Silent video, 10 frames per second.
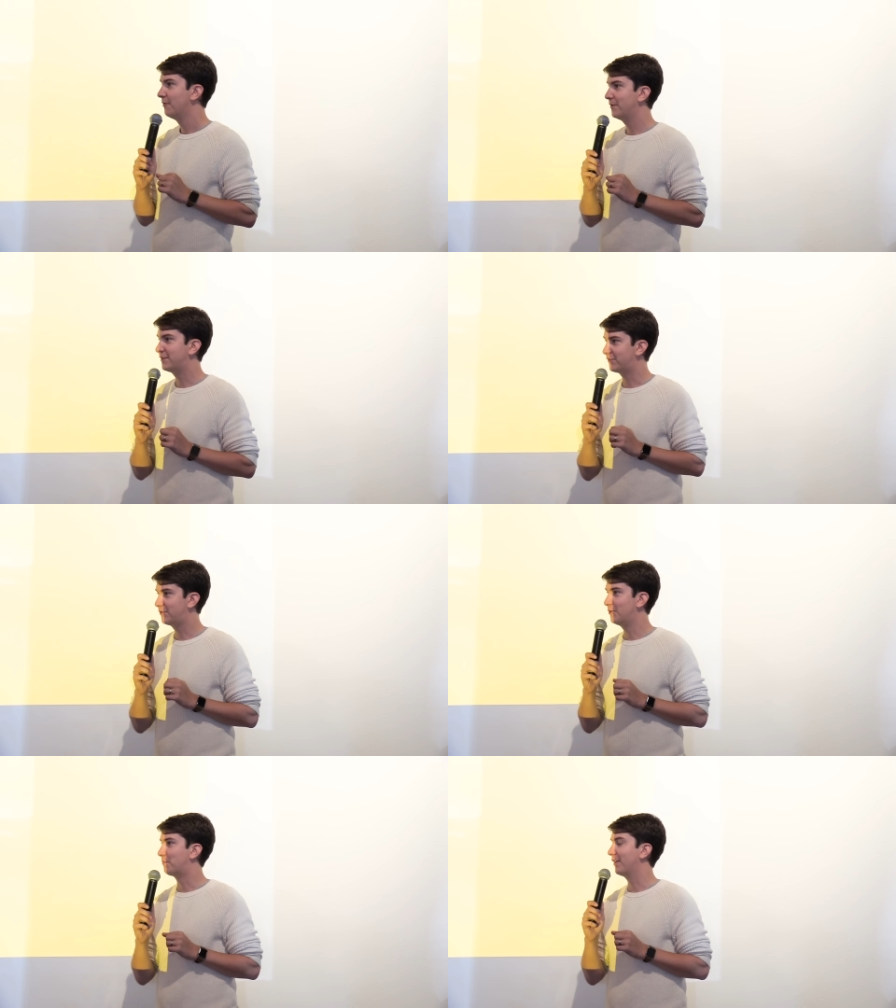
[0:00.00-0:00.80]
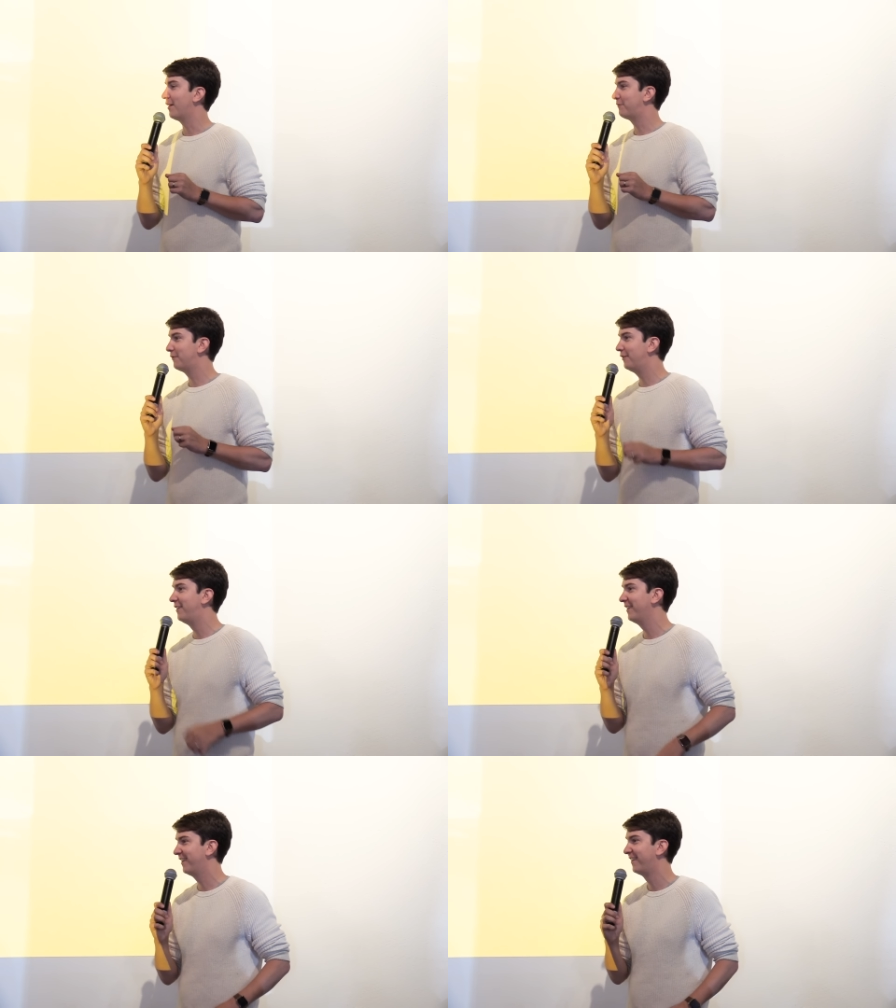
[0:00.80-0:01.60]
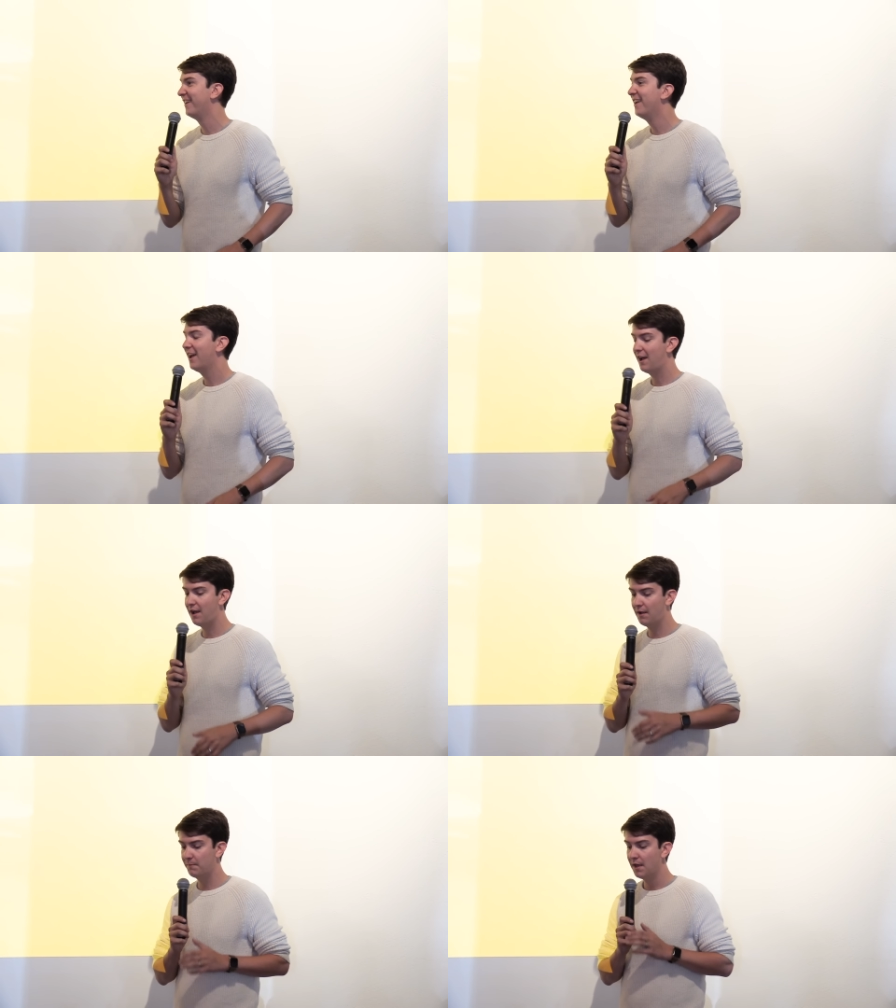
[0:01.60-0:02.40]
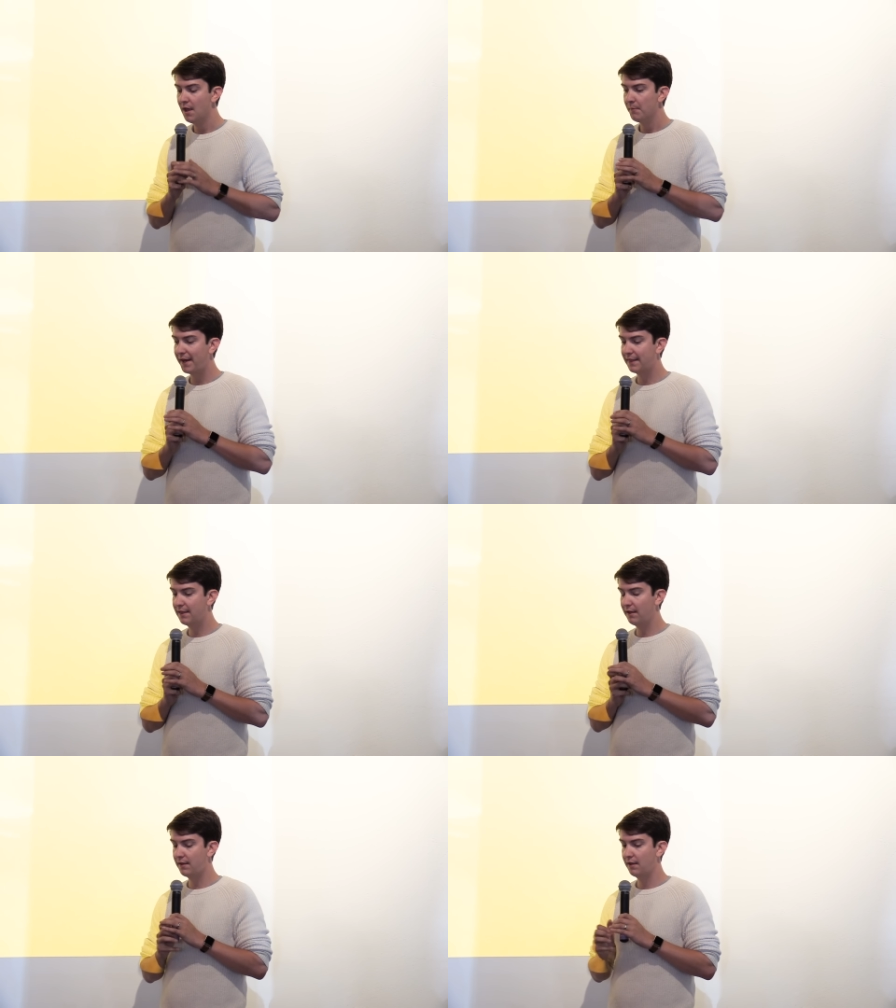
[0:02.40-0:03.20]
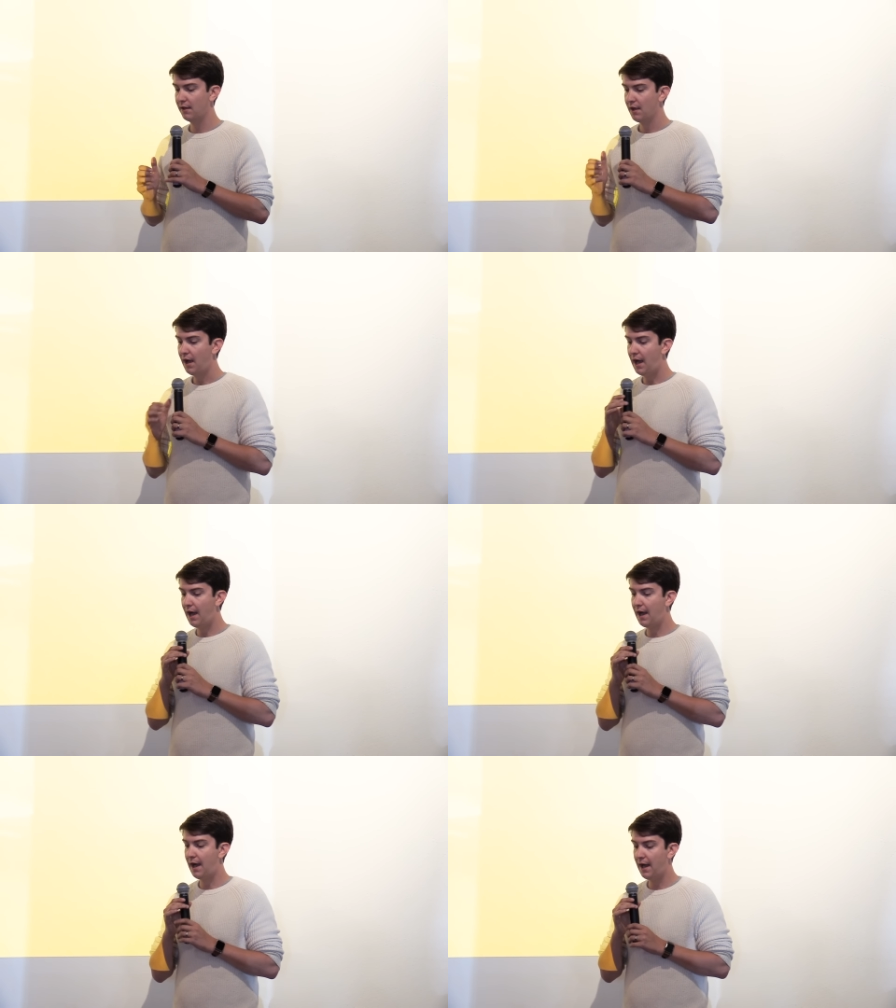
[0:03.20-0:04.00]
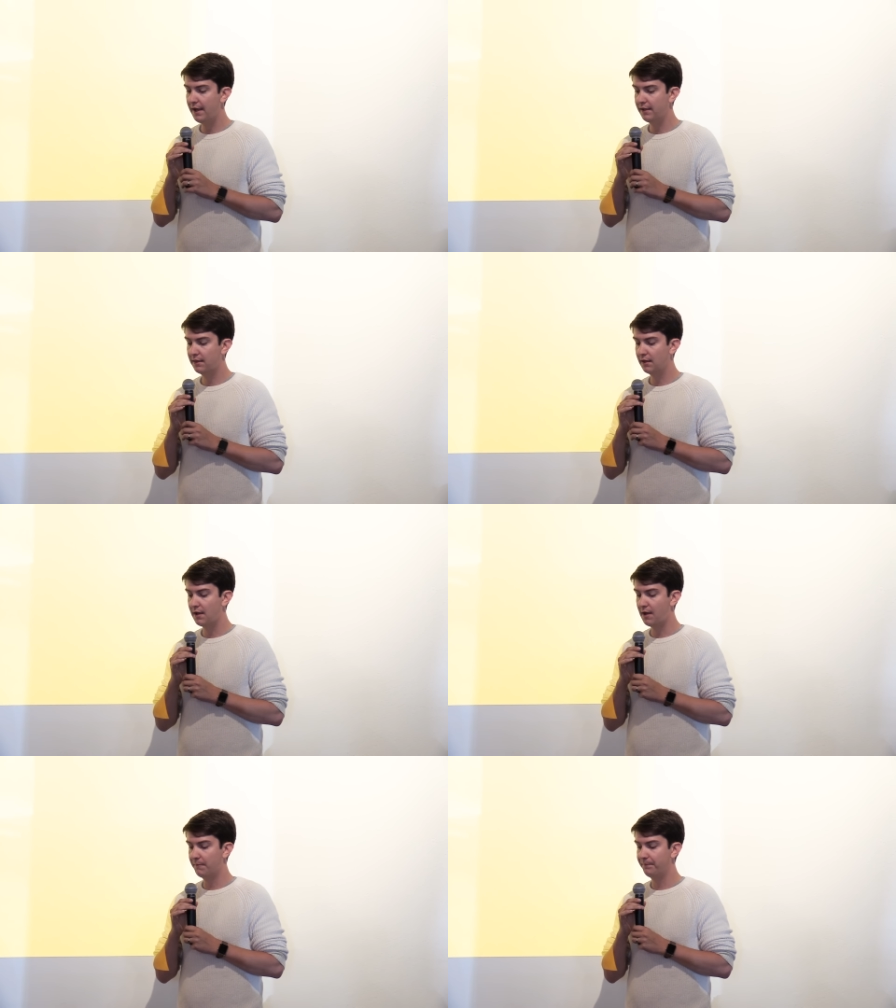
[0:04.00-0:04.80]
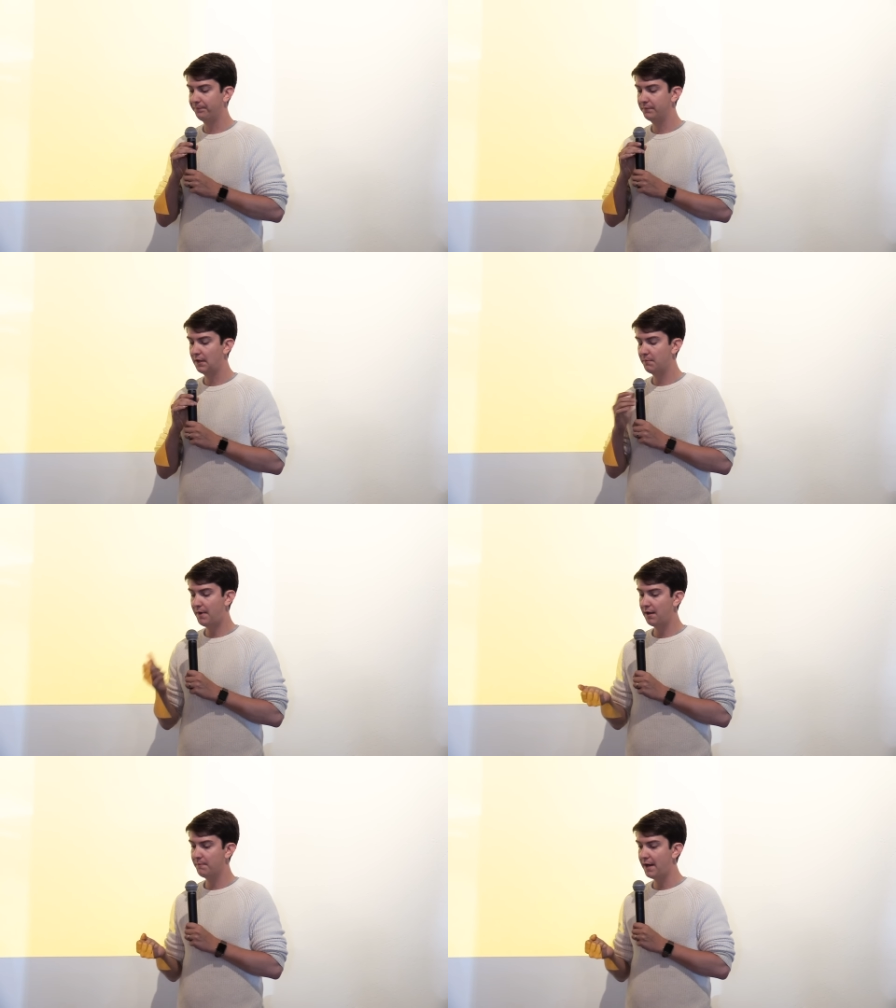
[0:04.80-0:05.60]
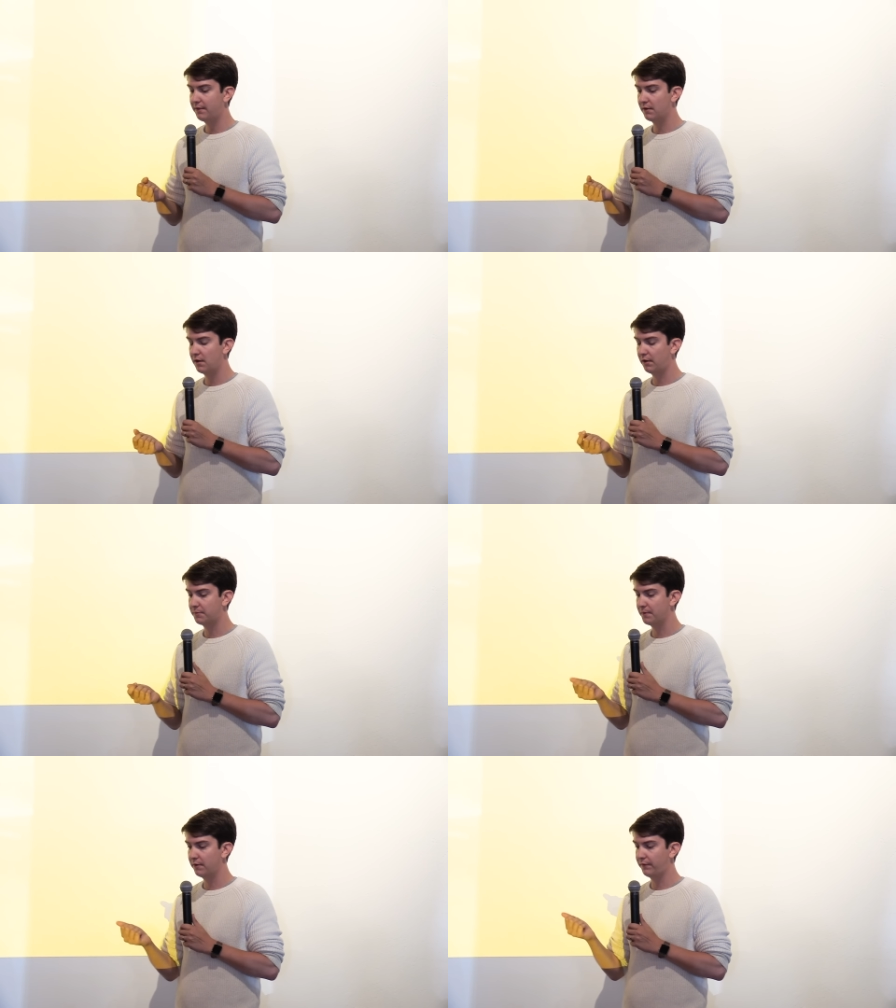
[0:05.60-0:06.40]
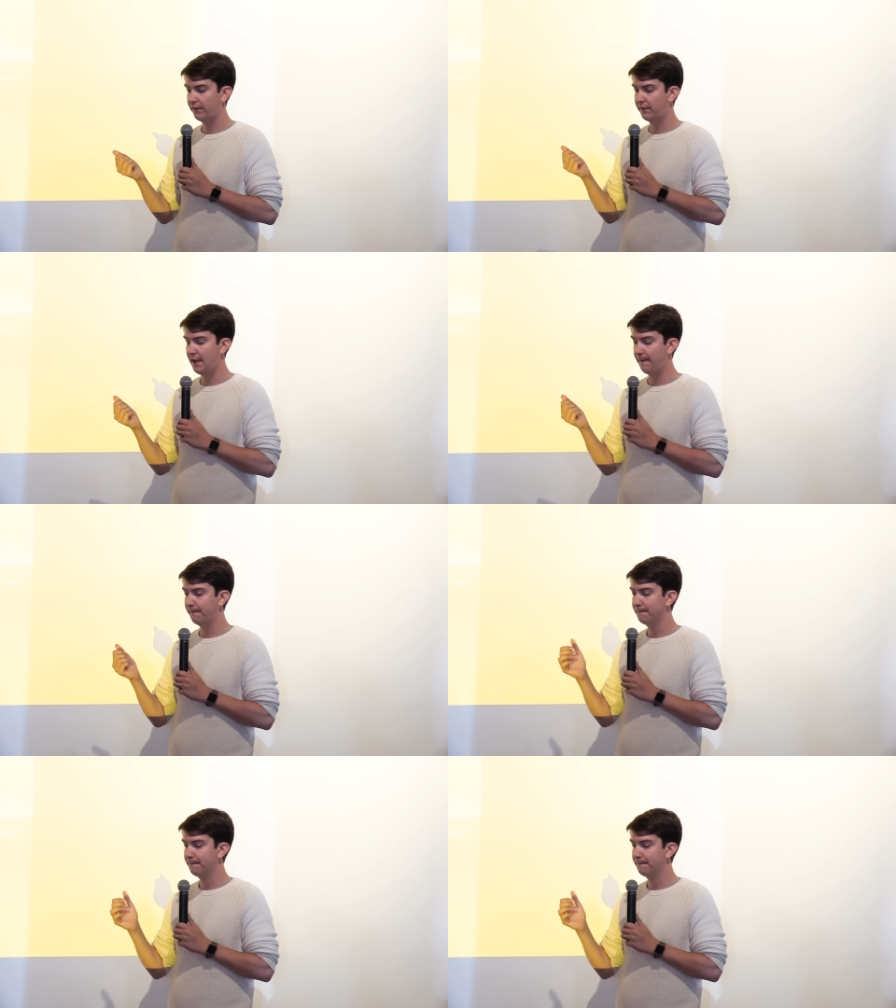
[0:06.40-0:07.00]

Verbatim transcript: which is super helpful. But I think my theory on entrepreneurs is that